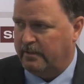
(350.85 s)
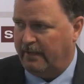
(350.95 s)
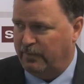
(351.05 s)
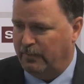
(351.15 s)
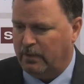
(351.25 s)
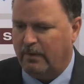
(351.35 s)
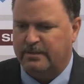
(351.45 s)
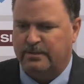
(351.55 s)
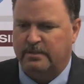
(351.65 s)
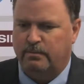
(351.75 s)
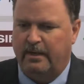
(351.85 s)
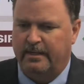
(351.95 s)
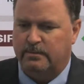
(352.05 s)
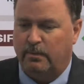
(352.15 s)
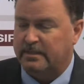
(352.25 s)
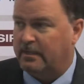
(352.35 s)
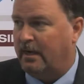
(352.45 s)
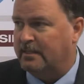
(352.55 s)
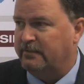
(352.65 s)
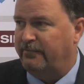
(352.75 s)
a few more questions. One is, what's the
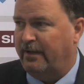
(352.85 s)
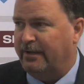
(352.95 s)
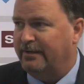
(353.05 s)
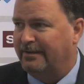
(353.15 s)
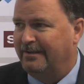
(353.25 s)
cost of failure?